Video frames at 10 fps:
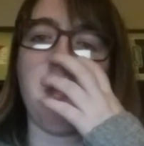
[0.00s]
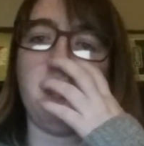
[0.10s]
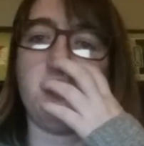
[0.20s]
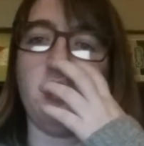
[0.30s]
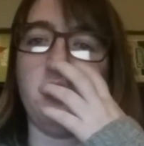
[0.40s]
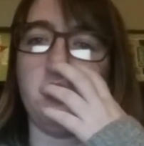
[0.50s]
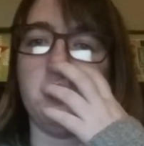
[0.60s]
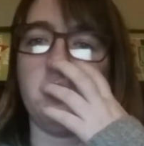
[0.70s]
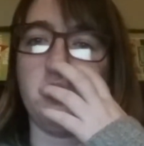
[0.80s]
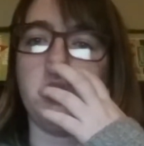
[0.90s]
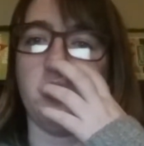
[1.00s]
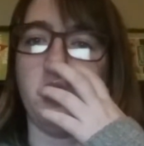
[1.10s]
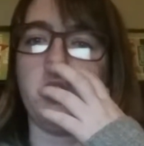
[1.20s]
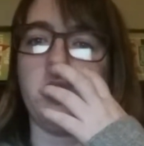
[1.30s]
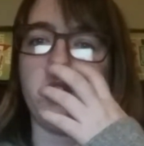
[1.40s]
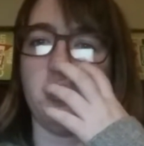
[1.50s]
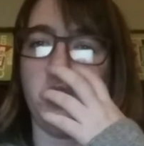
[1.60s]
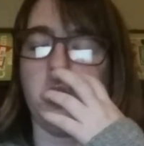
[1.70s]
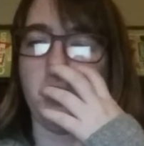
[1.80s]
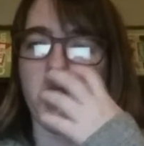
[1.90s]
so, sorry, I just got to
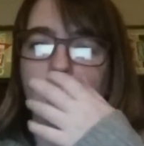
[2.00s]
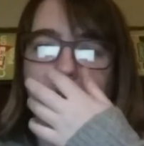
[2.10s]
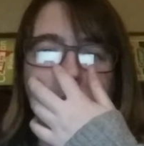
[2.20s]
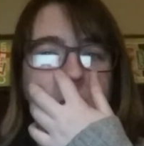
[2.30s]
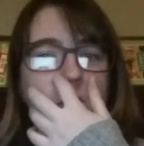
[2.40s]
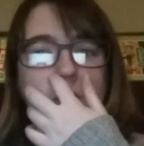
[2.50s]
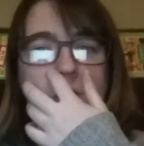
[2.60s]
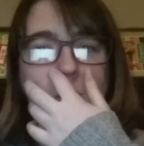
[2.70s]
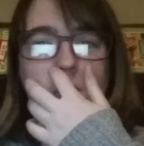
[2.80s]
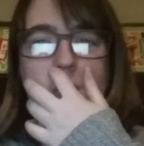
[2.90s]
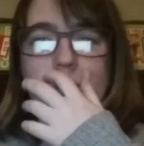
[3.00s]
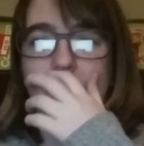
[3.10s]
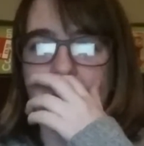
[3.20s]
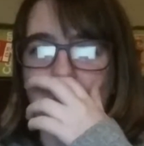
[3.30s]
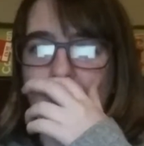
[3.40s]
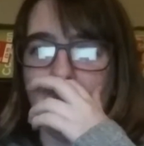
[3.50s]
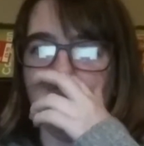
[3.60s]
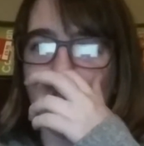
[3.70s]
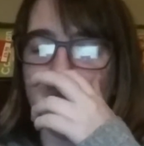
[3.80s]
log back in so I can see my blog.